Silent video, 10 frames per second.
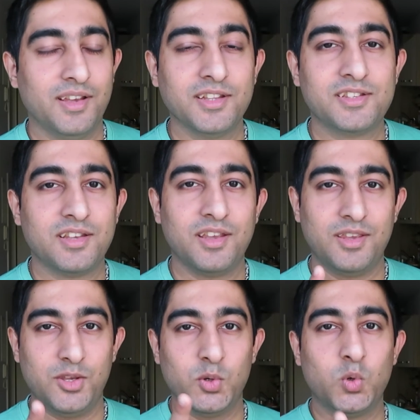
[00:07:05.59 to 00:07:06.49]
It's
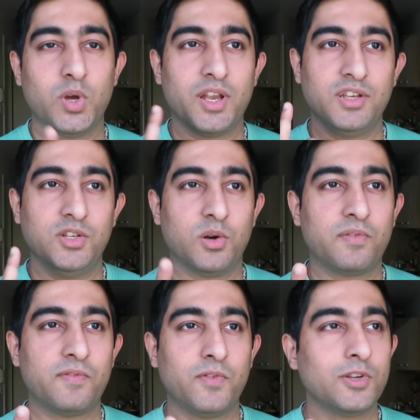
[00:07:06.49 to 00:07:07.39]
you and
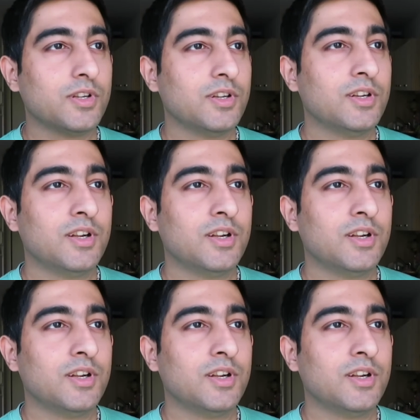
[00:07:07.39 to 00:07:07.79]
your foot